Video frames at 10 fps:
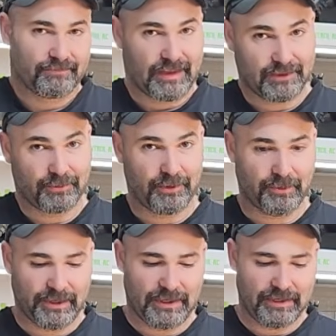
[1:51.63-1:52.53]
That's
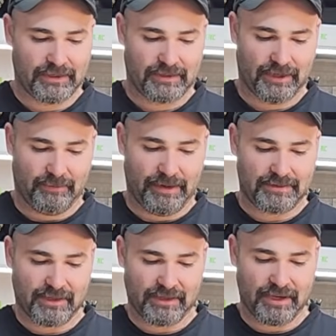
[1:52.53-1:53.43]
one way. I'm
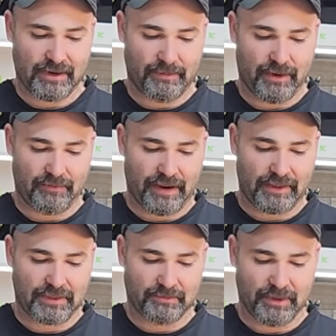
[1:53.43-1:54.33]
actually going to take them off
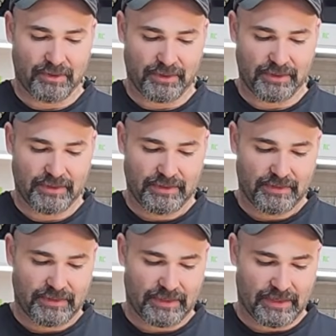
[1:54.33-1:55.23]
at the motor,
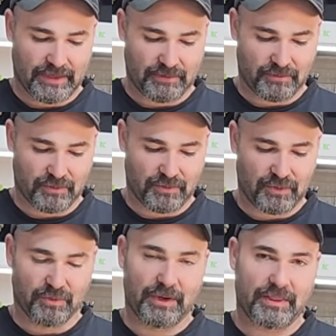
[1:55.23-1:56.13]
and
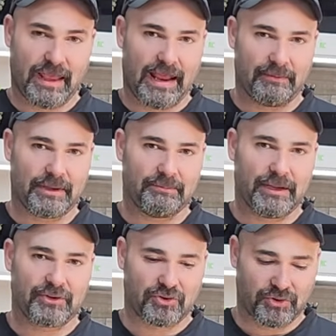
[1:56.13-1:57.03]
doing that, we can
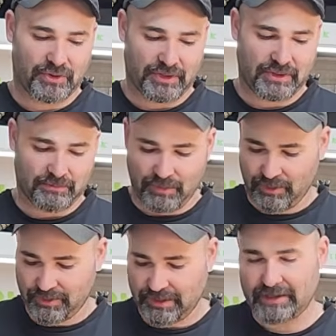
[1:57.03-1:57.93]
make sure that the
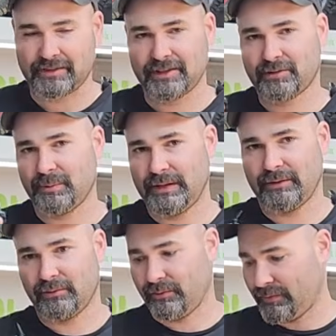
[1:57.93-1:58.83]
motor is actually
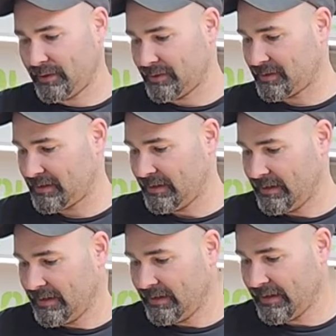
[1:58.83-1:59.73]
spinning in reverse
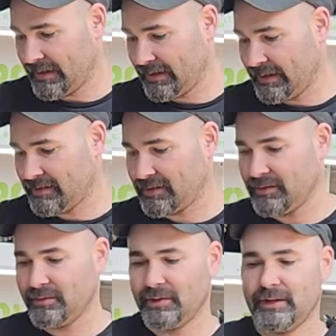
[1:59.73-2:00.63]
like it needs
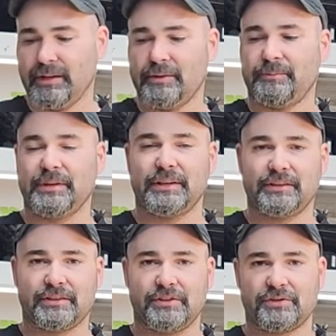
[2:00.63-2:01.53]
to,
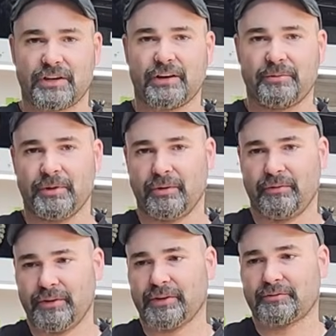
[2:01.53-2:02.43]
because you started with a
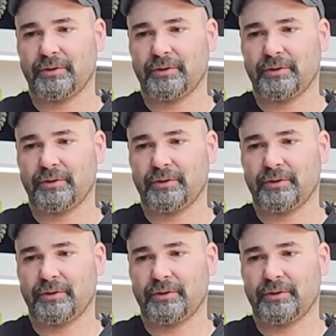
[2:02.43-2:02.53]
reverse